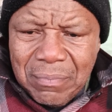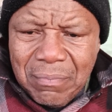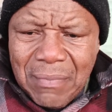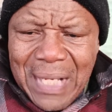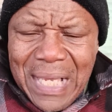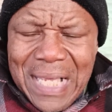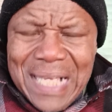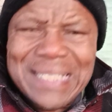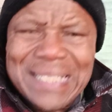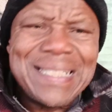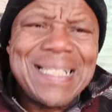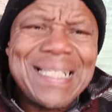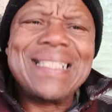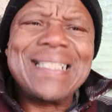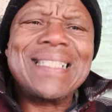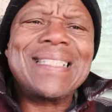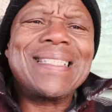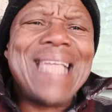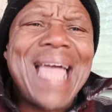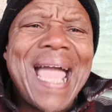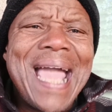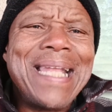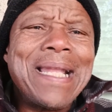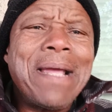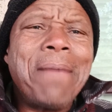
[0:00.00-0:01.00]

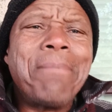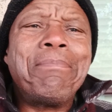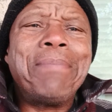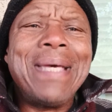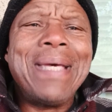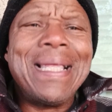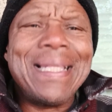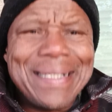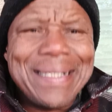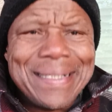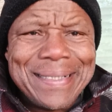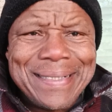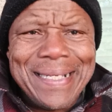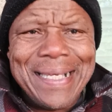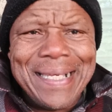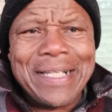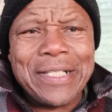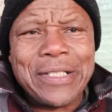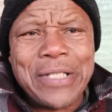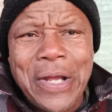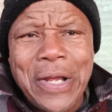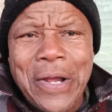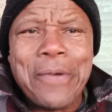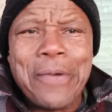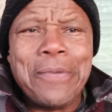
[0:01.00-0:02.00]
sustainability in
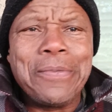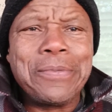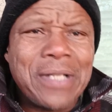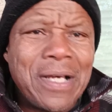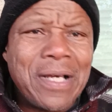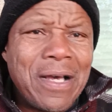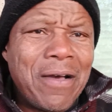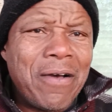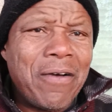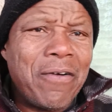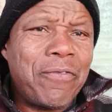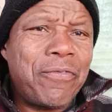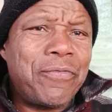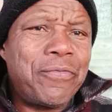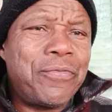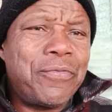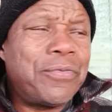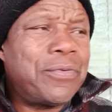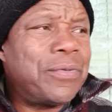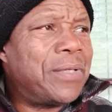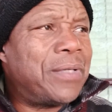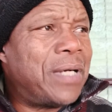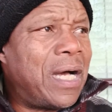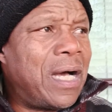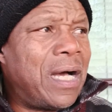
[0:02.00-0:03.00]
terms of
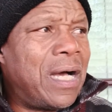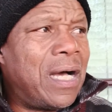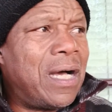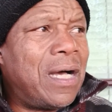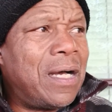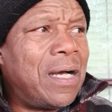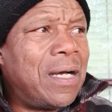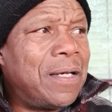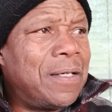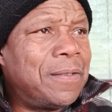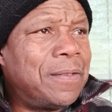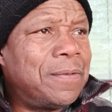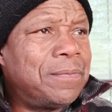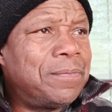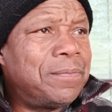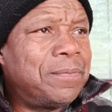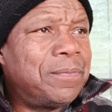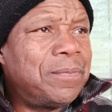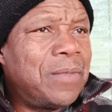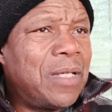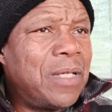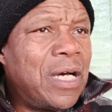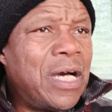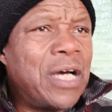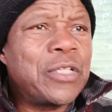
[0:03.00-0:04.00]

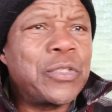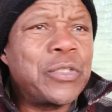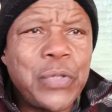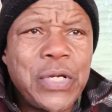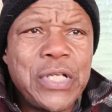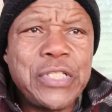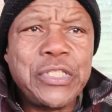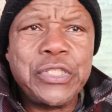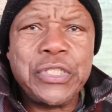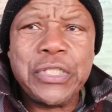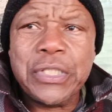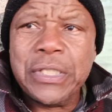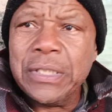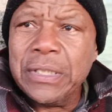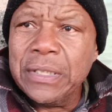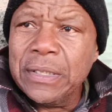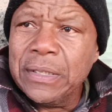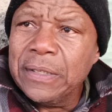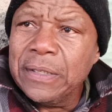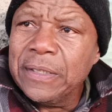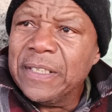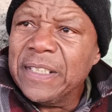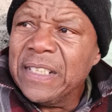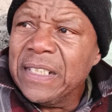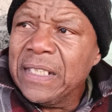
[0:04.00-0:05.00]
attrition
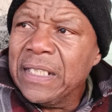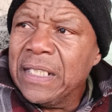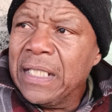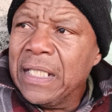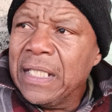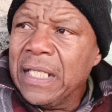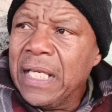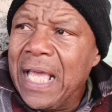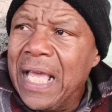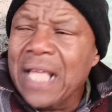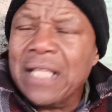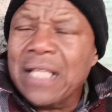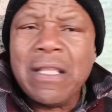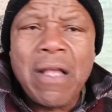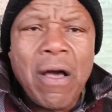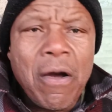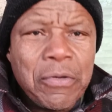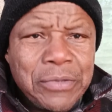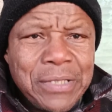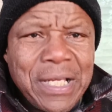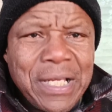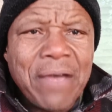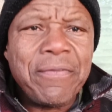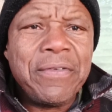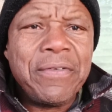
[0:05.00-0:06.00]
and
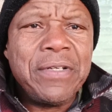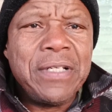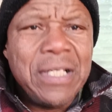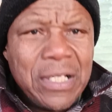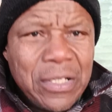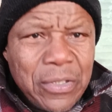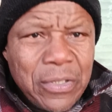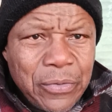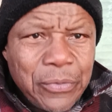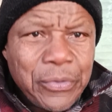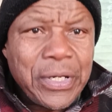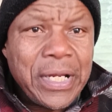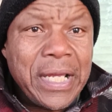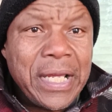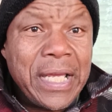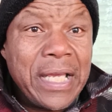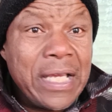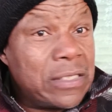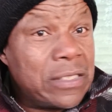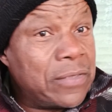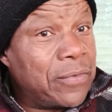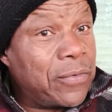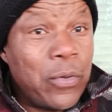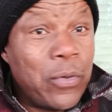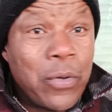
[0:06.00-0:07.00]
longevity in the ring
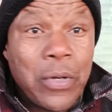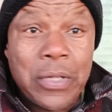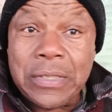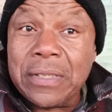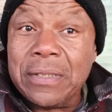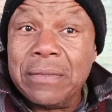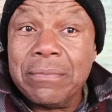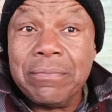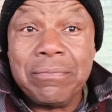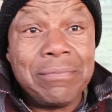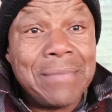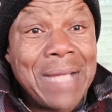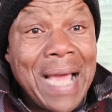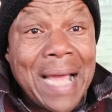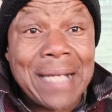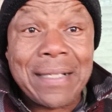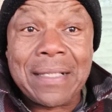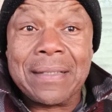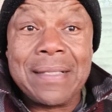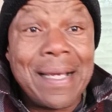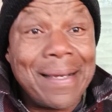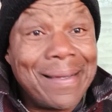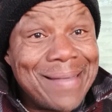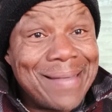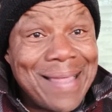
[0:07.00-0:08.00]
is, of course, not to
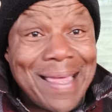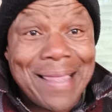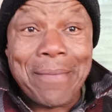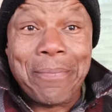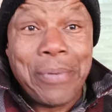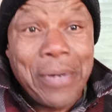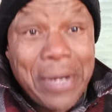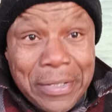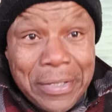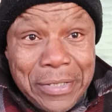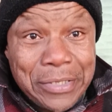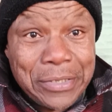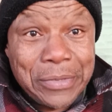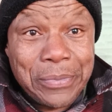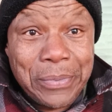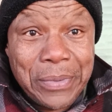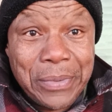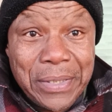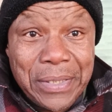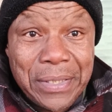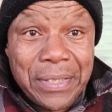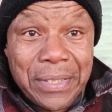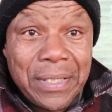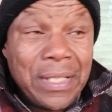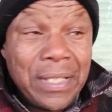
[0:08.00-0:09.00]
take a lot of punishment
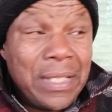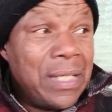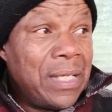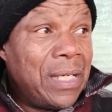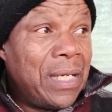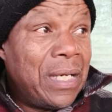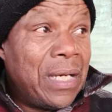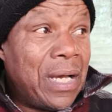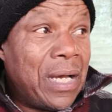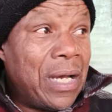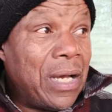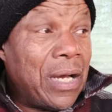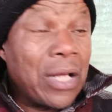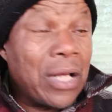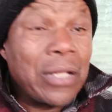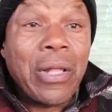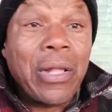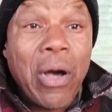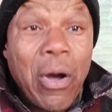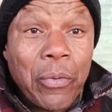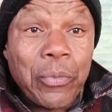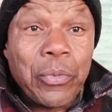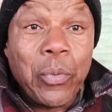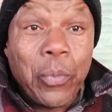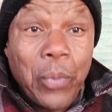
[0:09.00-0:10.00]

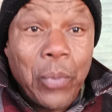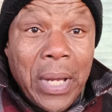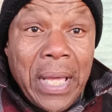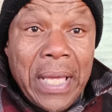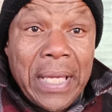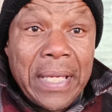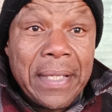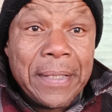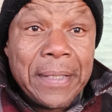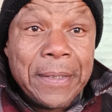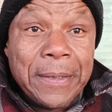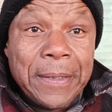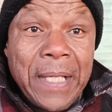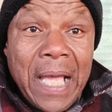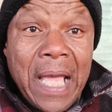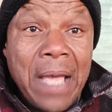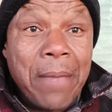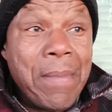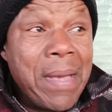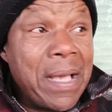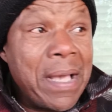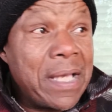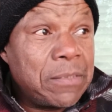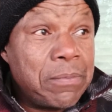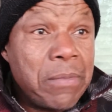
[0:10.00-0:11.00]
along the way and
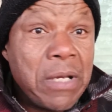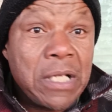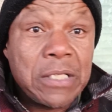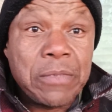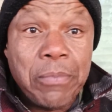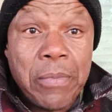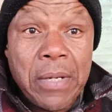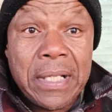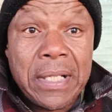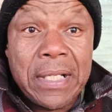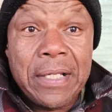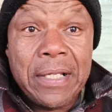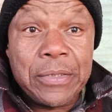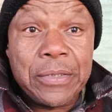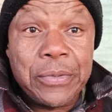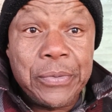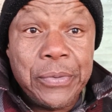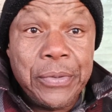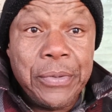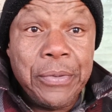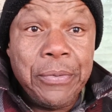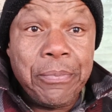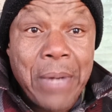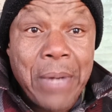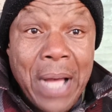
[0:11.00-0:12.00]
make as much money as
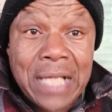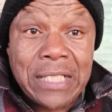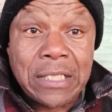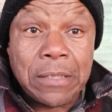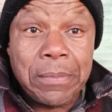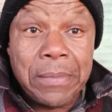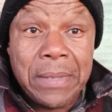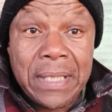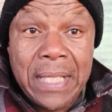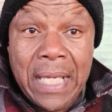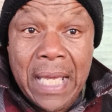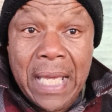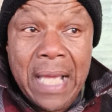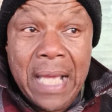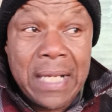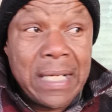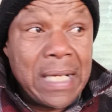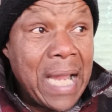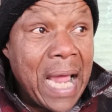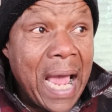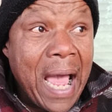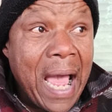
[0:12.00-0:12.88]
you possibly can. And